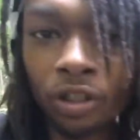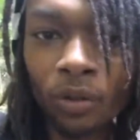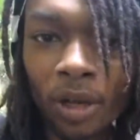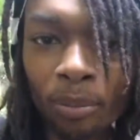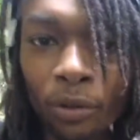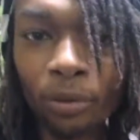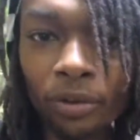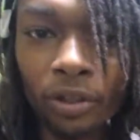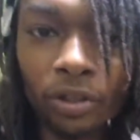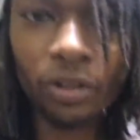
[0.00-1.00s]
so I built
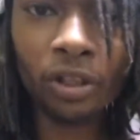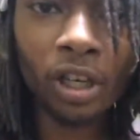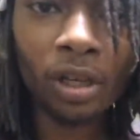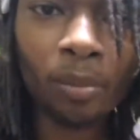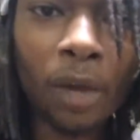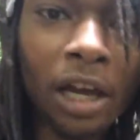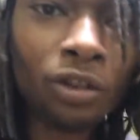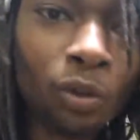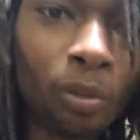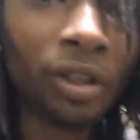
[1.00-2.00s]
this
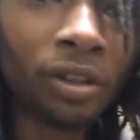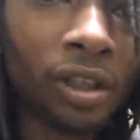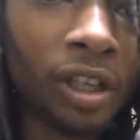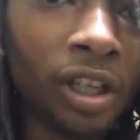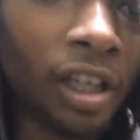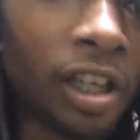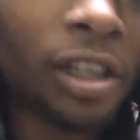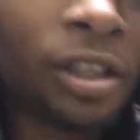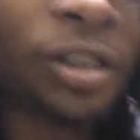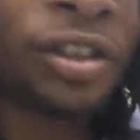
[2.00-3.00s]
monument
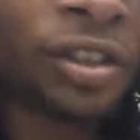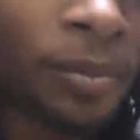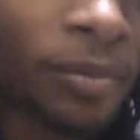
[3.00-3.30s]
in